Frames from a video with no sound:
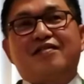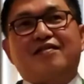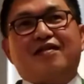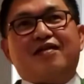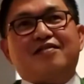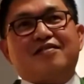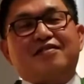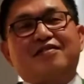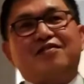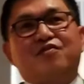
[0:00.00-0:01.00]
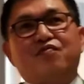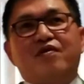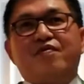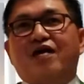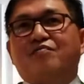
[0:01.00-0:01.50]
that we
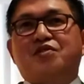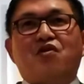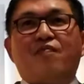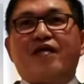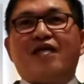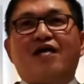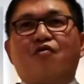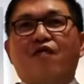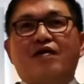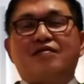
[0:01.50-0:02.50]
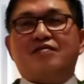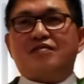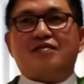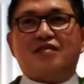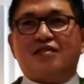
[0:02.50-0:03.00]
may have so many
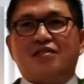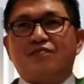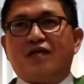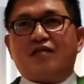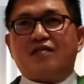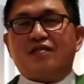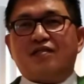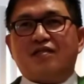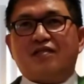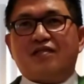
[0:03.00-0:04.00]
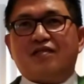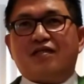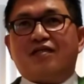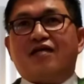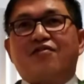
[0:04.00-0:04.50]
acquaintances, but
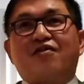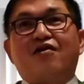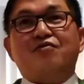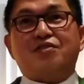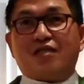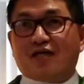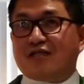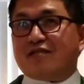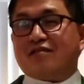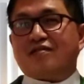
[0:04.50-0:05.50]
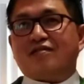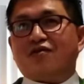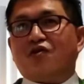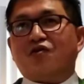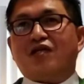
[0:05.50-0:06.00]
in 1,000,
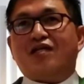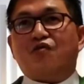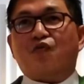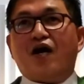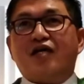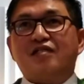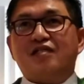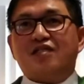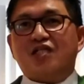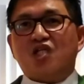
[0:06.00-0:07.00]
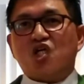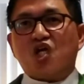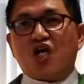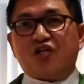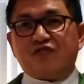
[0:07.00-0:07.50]
only one
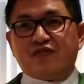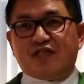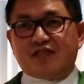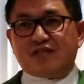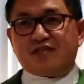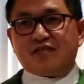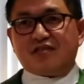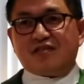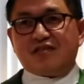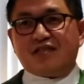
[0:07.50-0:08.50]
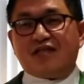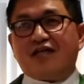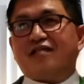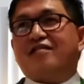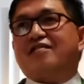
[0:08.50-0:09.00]
confidant.
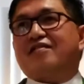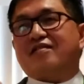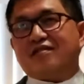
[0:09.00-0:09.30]
And